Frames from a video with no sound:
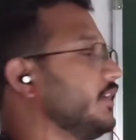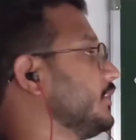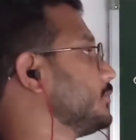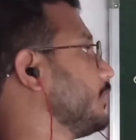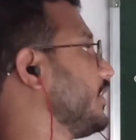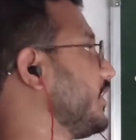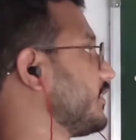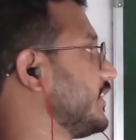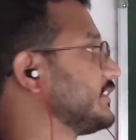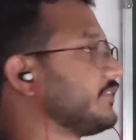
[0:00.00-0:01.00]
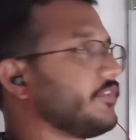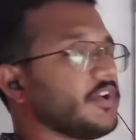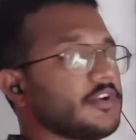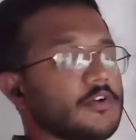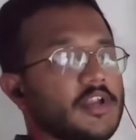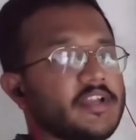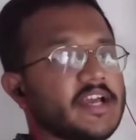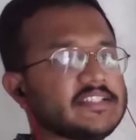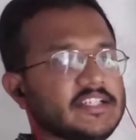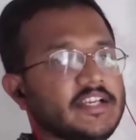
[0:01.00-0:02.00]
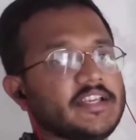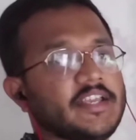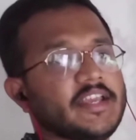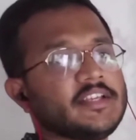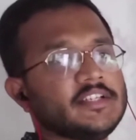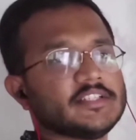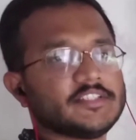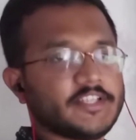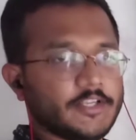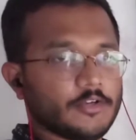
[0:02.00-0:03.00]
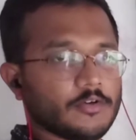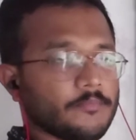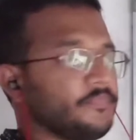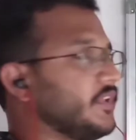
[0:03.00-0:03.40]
So here that's why we are calling as a coelom.